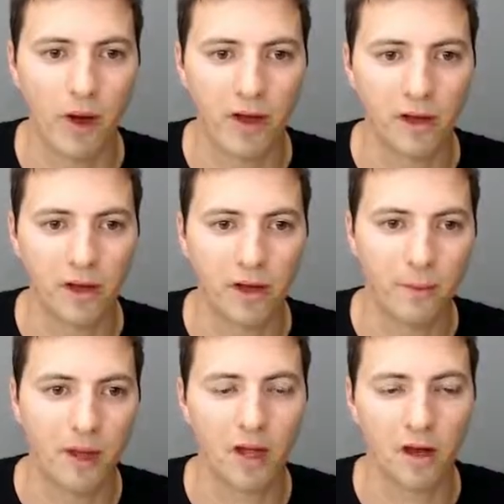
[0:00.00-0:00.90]

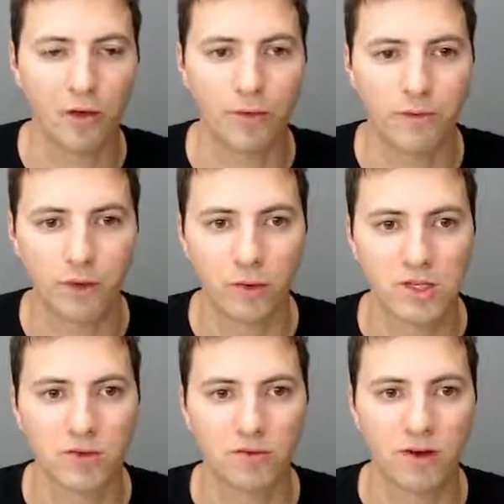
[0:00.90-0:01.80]
YML
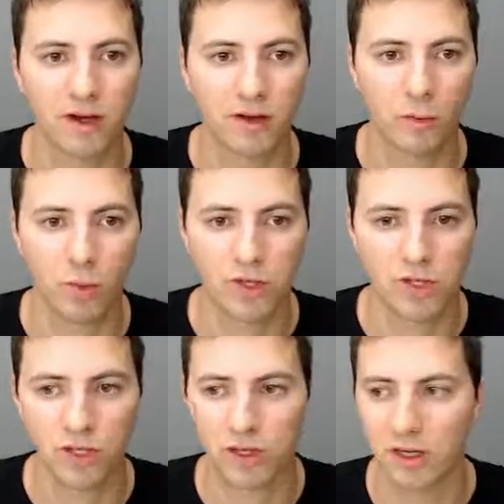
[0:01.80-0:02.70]
configuration file
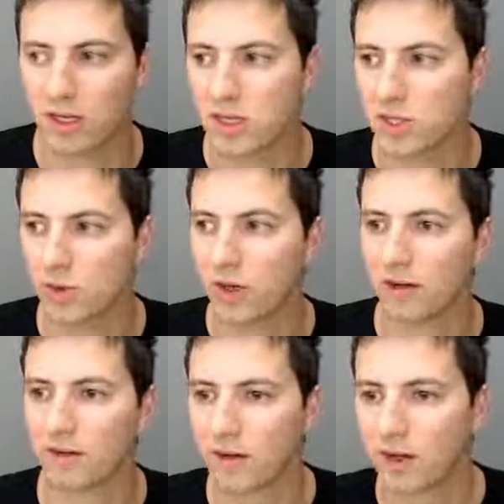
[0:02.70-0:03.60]
which needs to
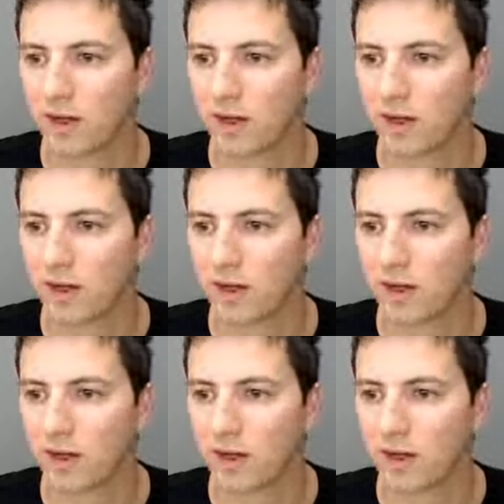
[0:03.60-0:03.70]
have